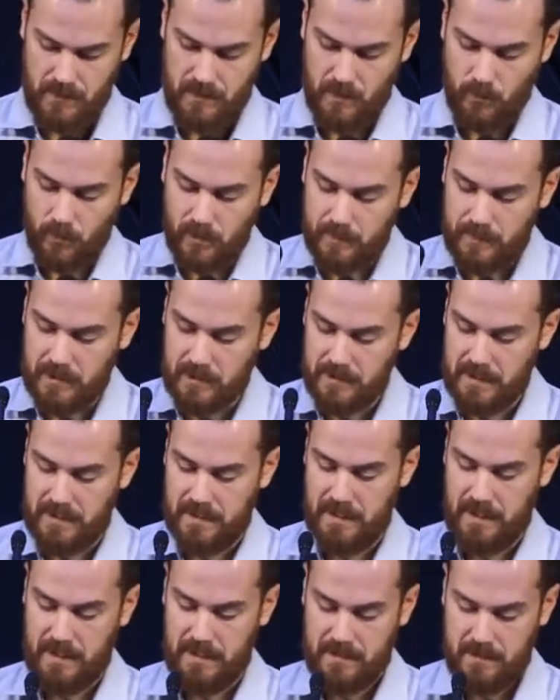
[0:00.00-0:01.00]
We're going to be
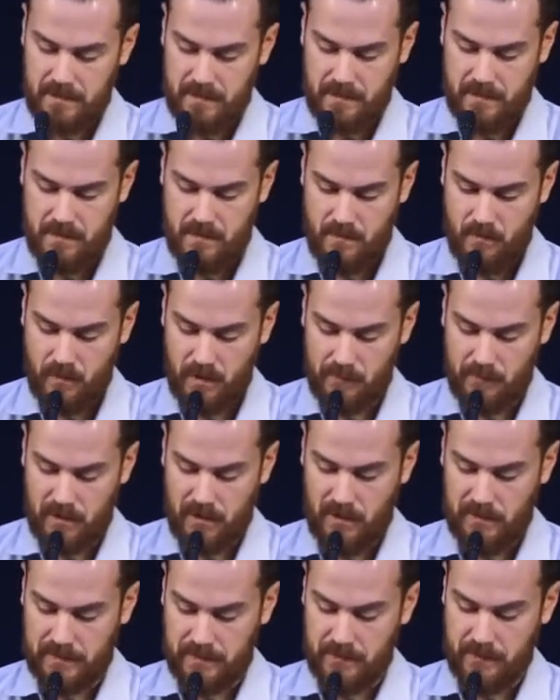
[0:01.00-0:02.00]
looking at what I'm
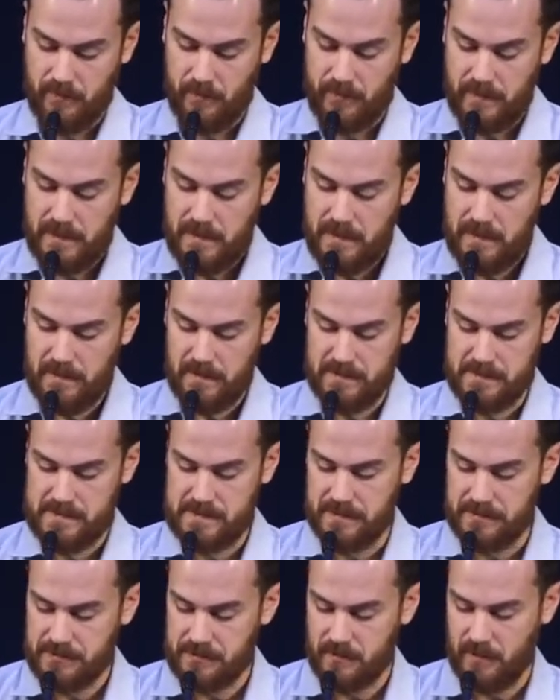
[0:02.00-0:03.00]
calling three
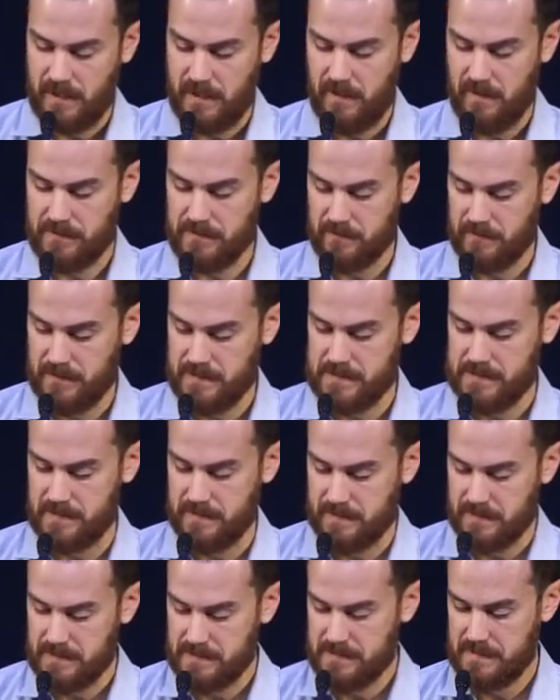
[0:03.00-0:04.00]
essential
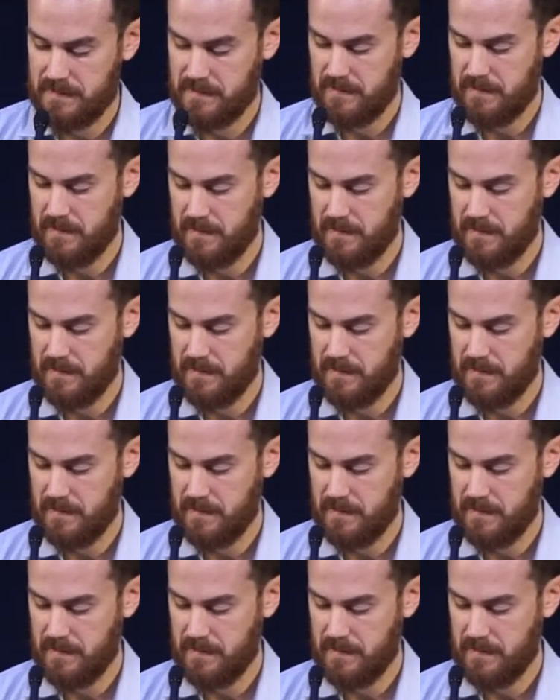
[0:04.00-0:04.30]
characteristics